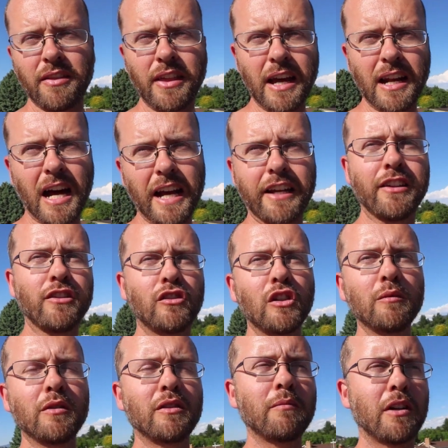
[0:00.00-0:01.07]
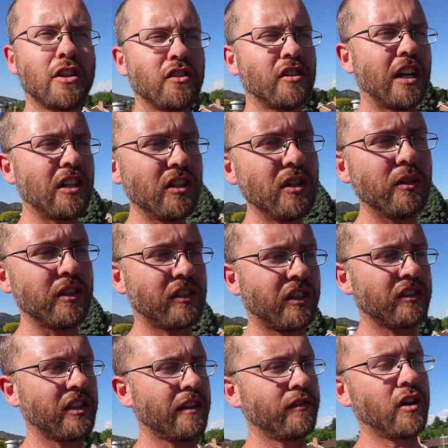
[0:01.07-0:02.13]
that I consume as much as I do is
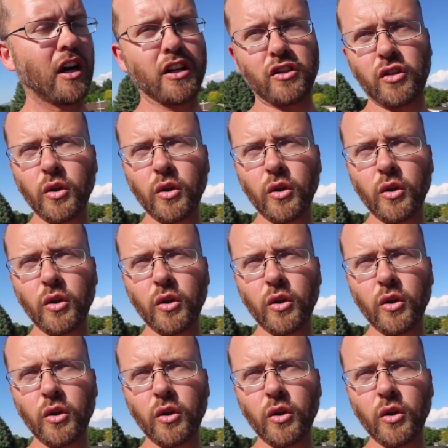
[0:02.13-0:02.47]
because I've got